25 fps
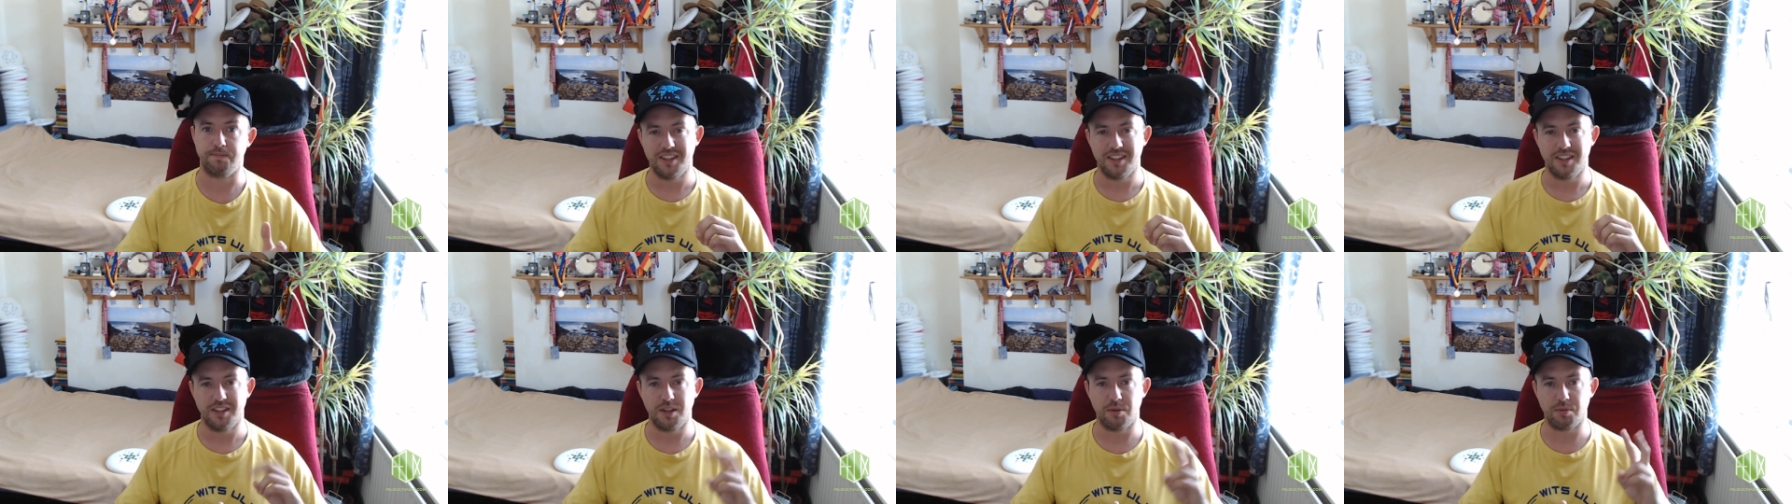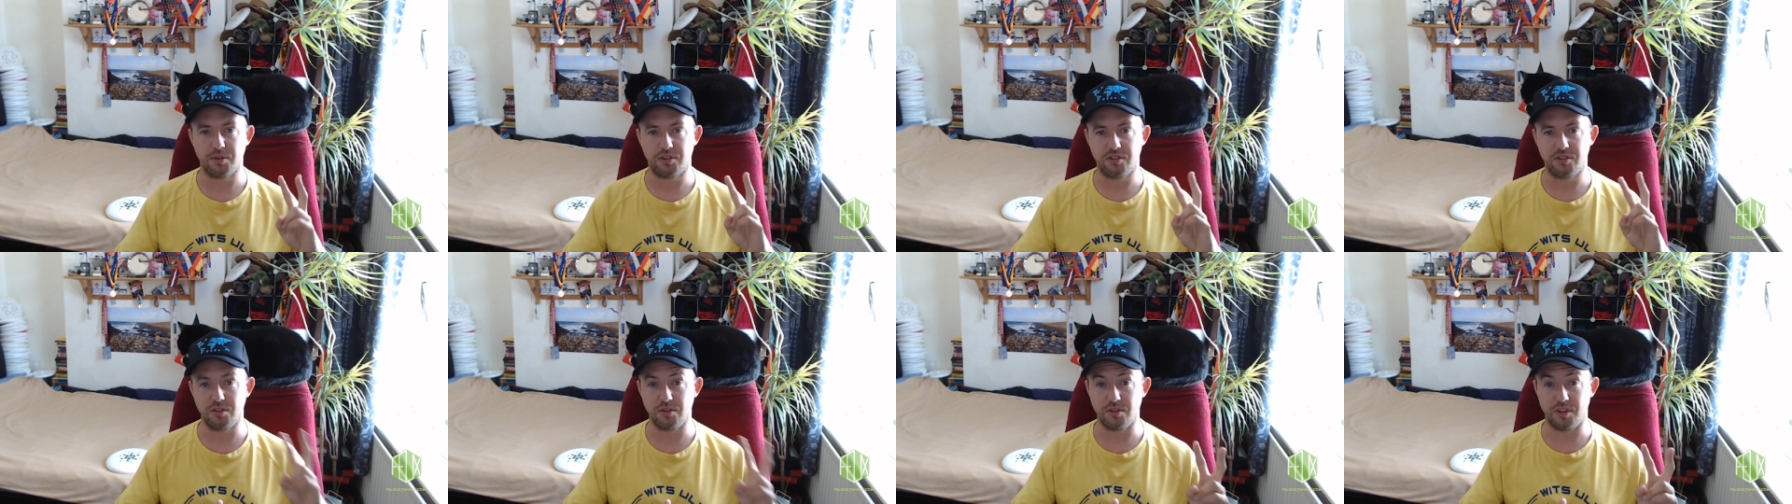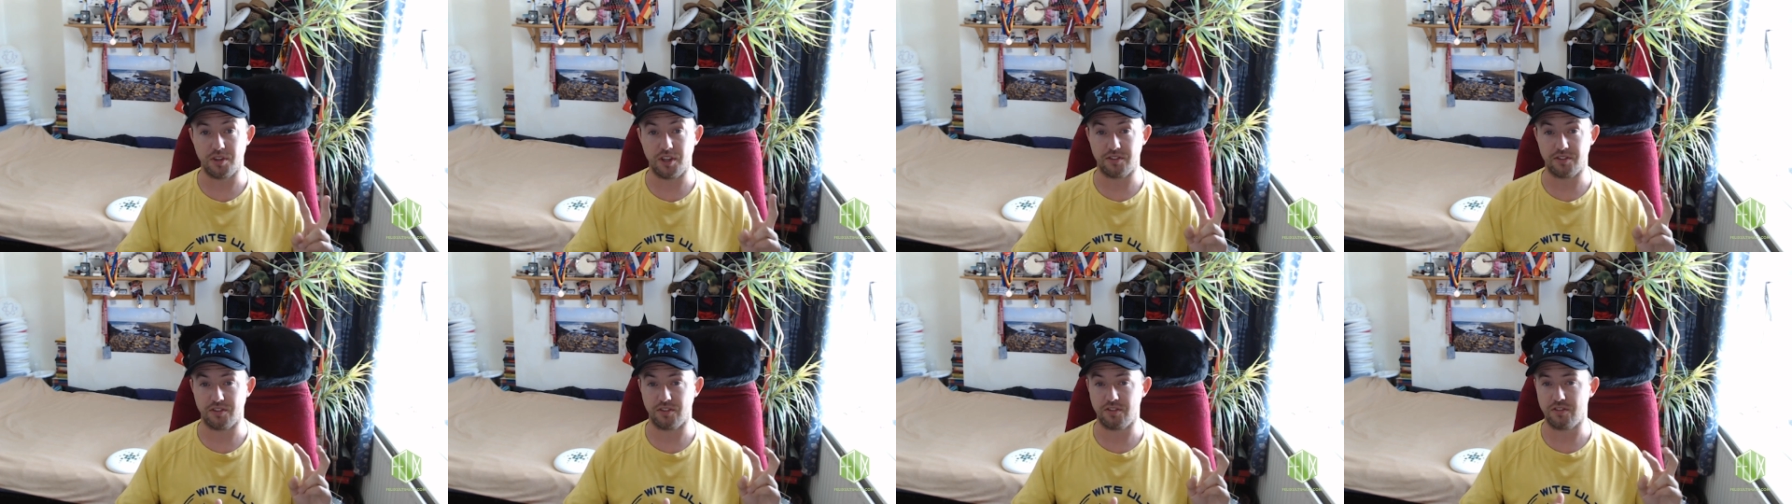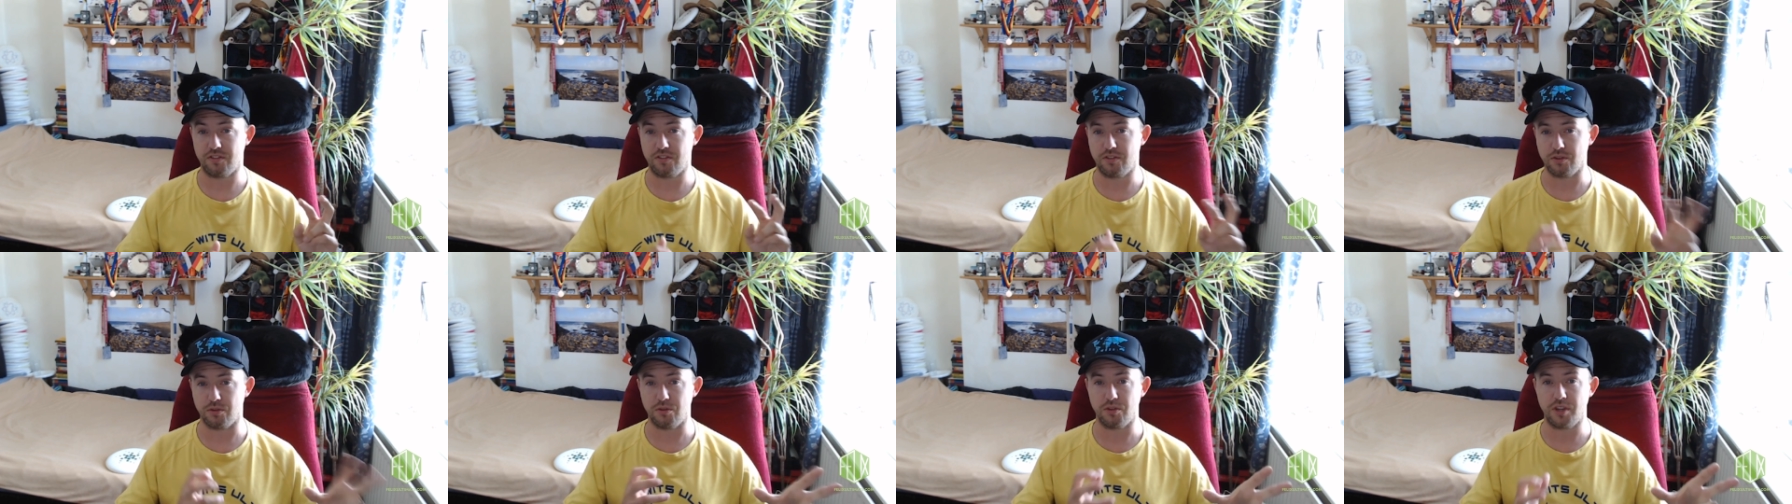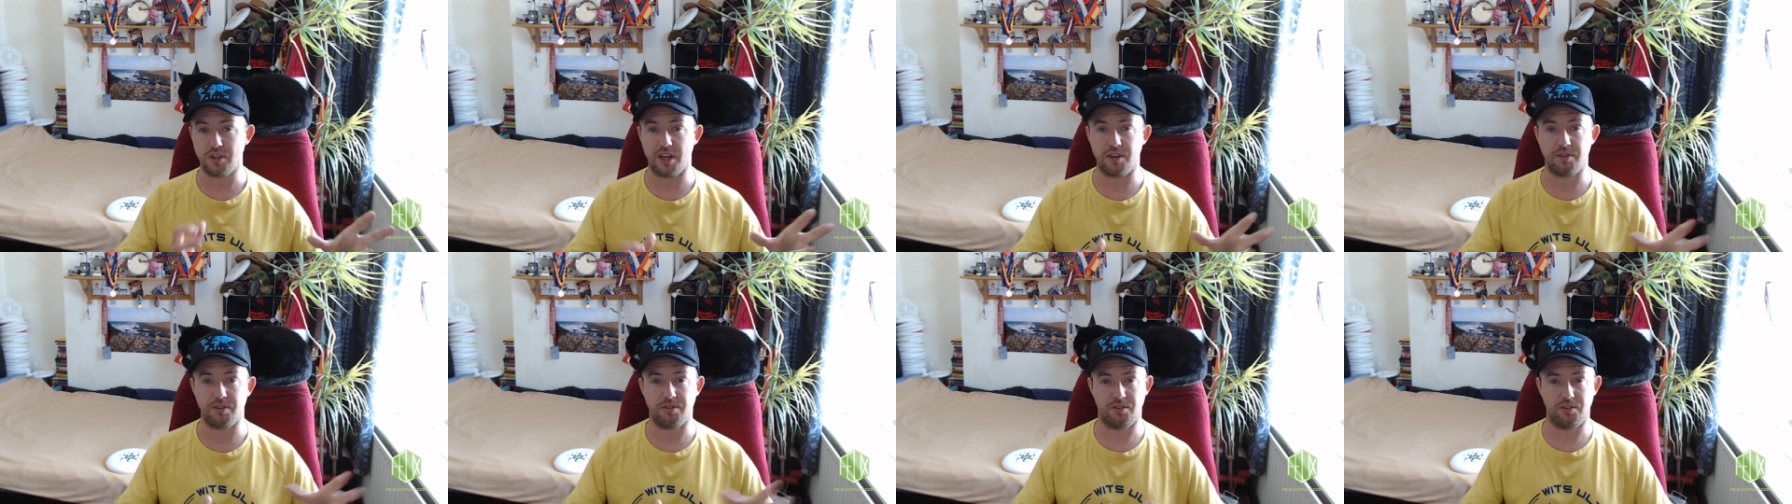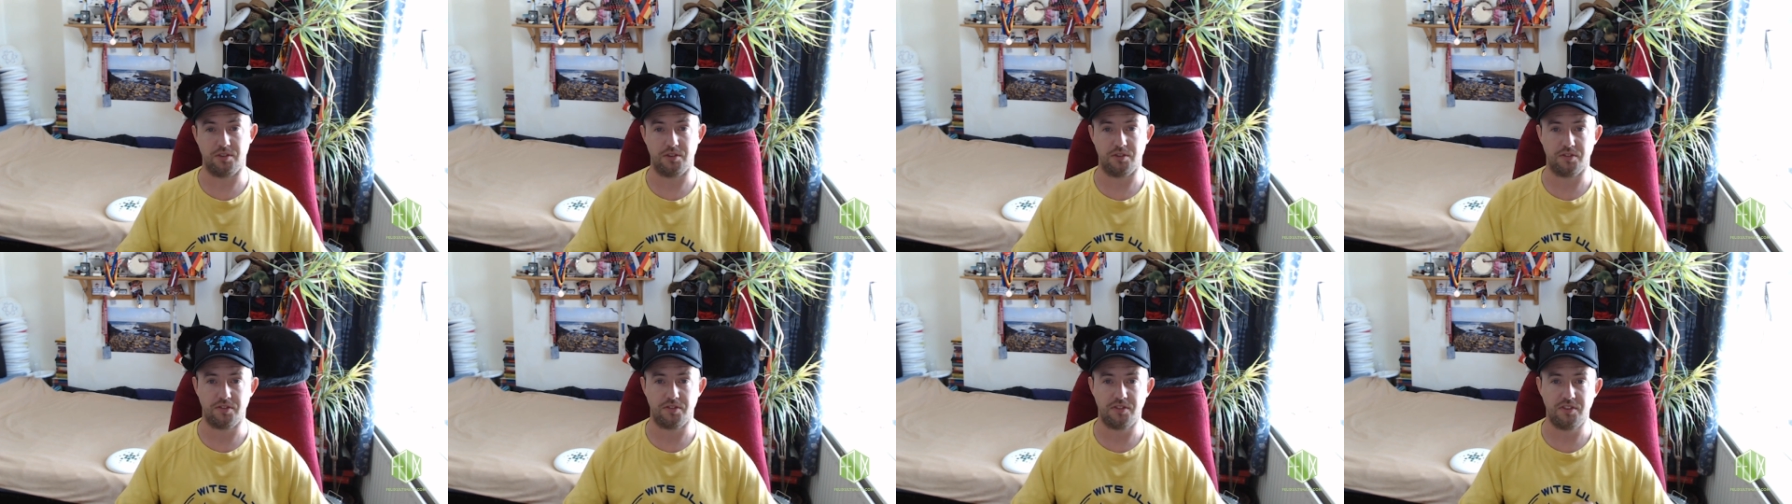Number two, there's a stall count
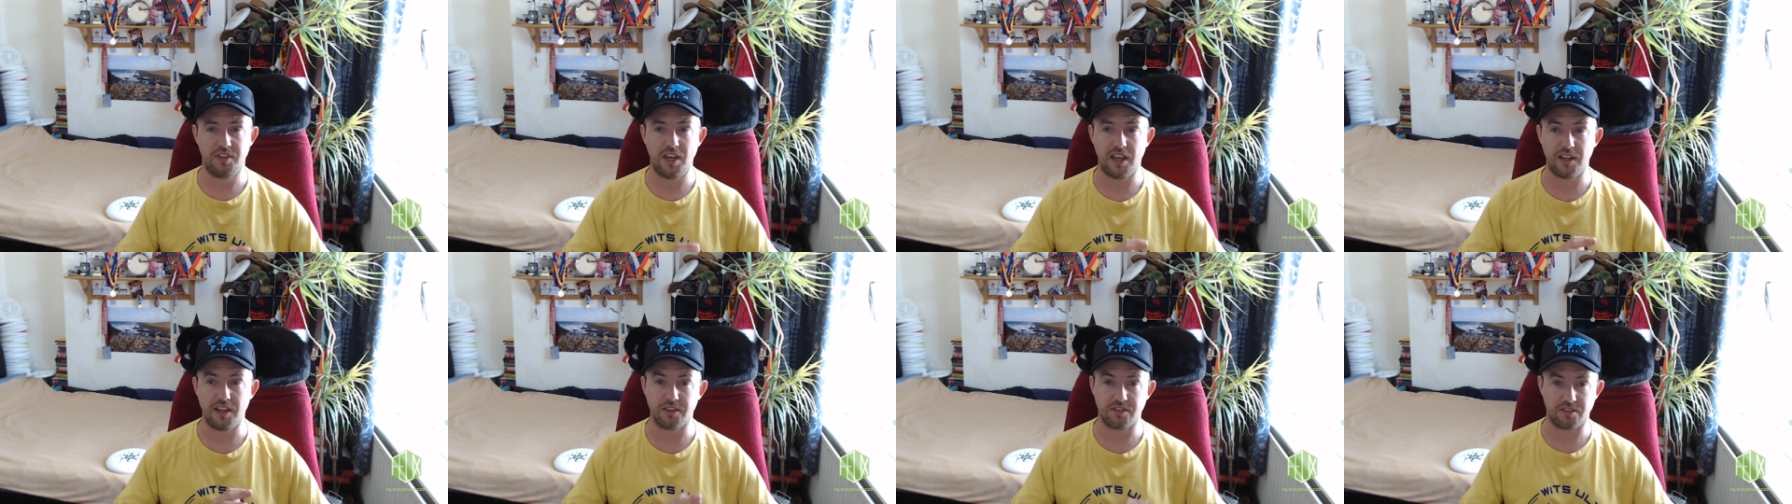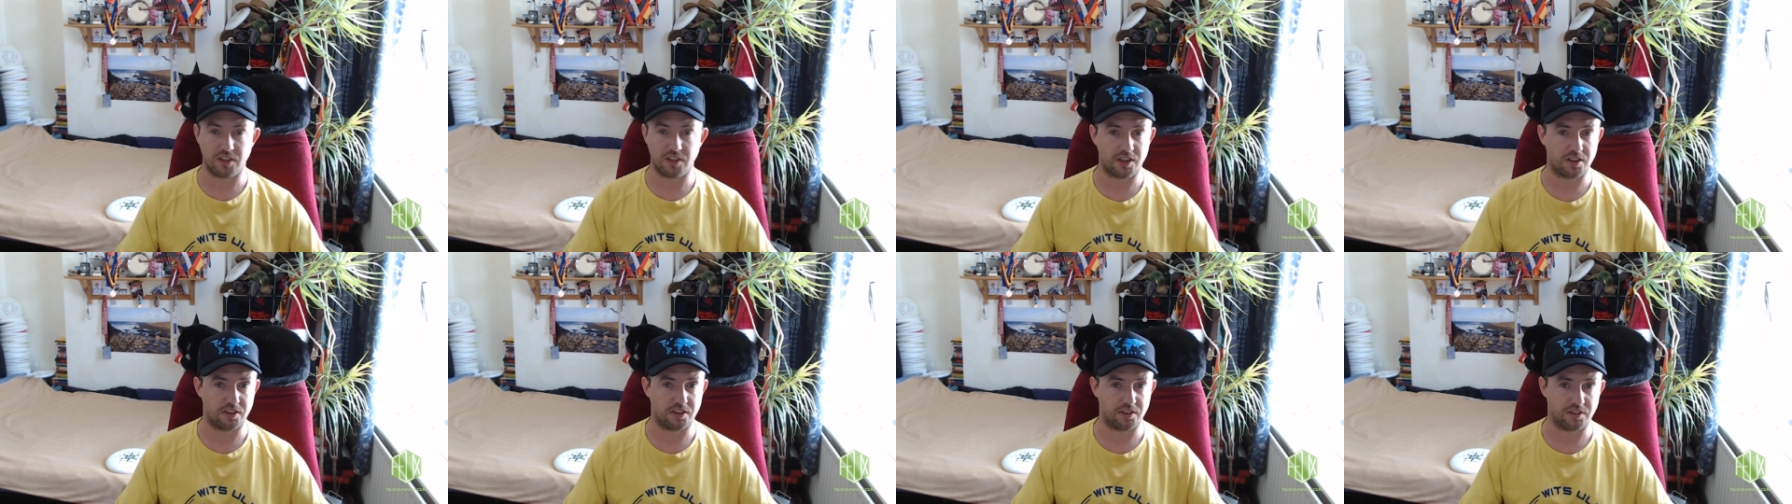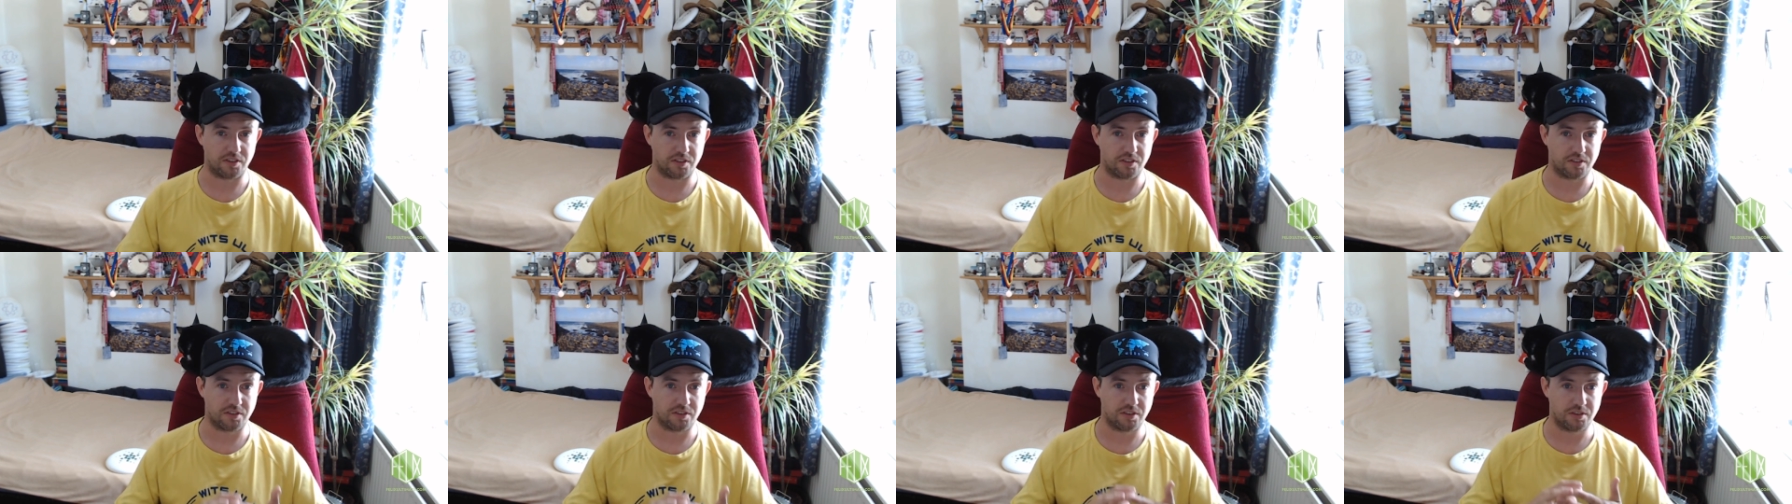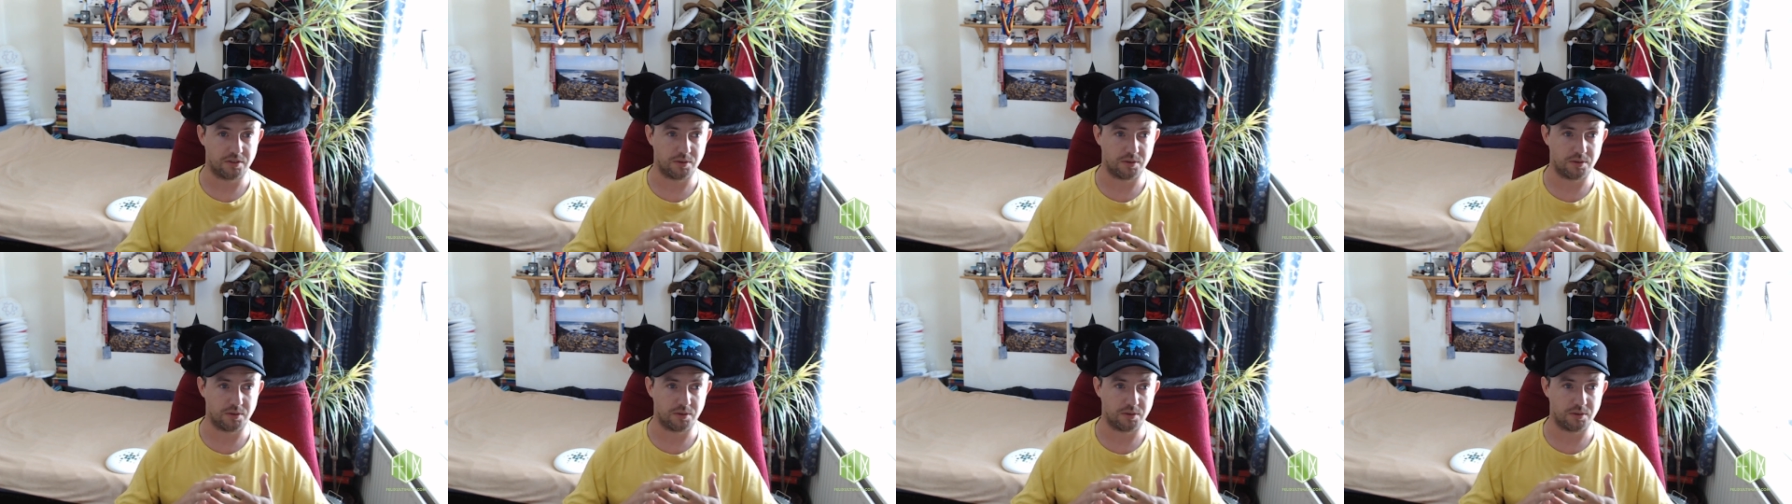of 10 seconds,